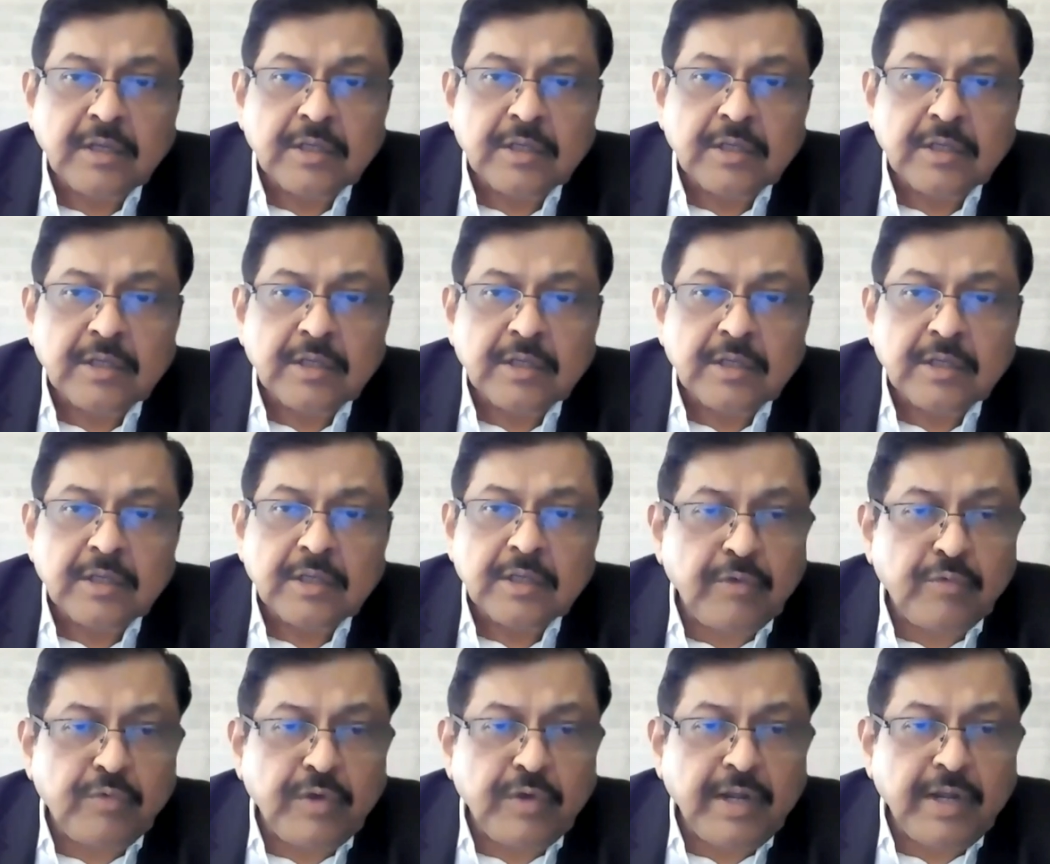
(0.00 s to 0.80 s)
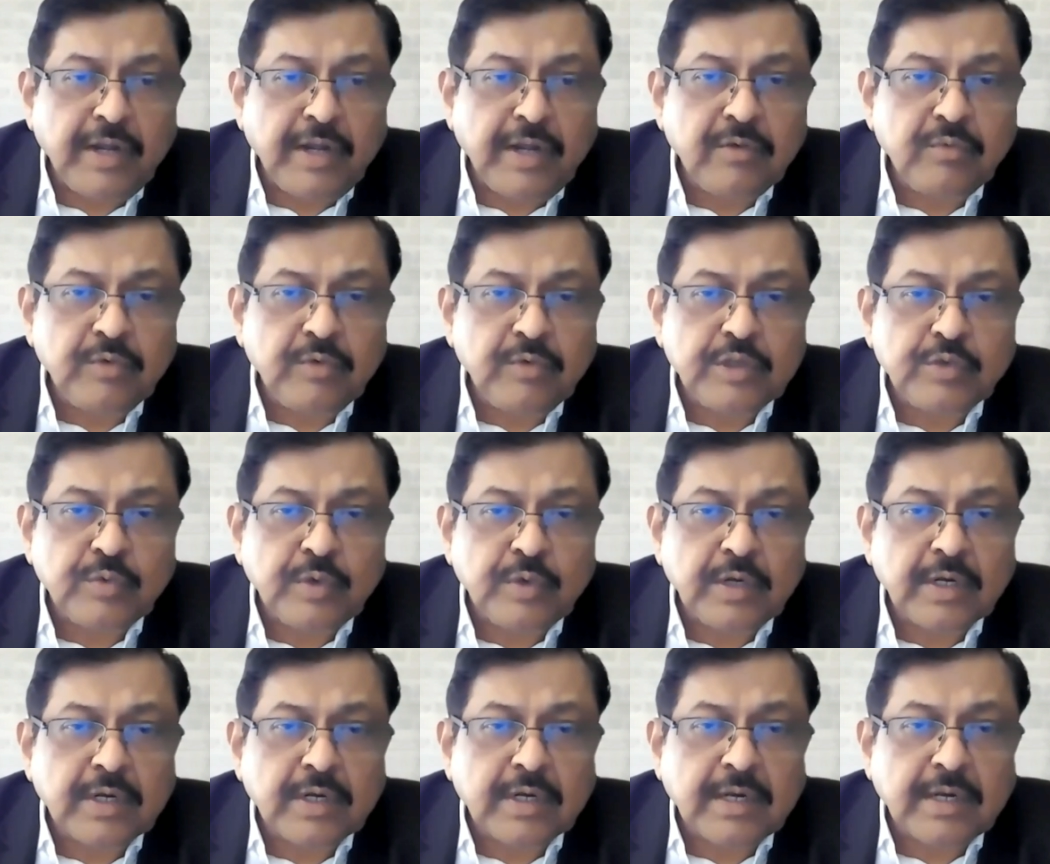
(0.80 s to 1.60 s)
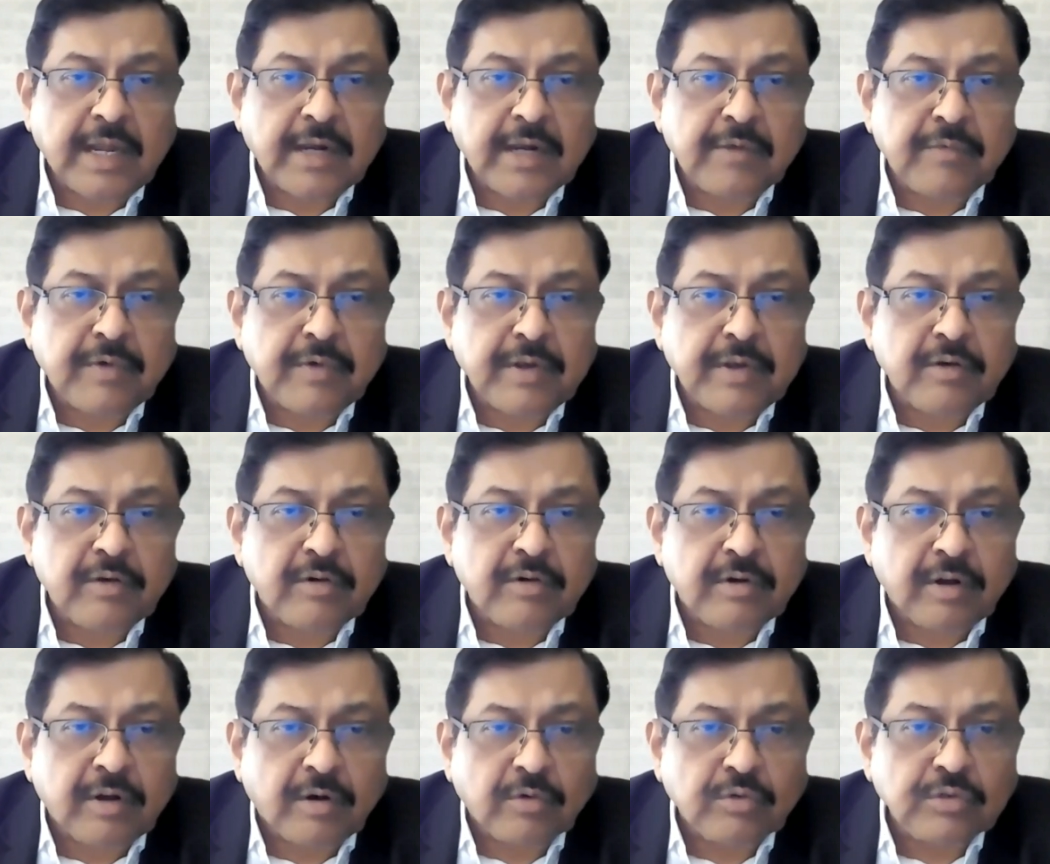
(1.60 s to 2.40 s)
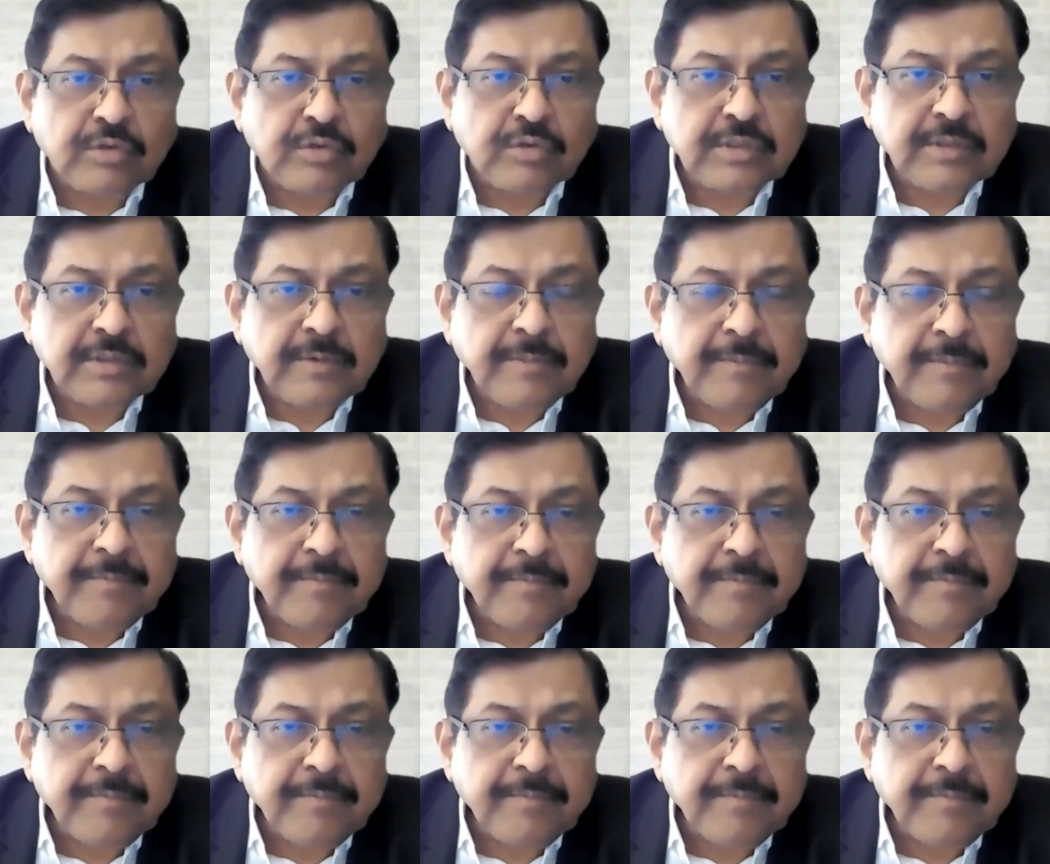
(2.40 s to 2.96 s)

small leaflet which will clarify your doubts.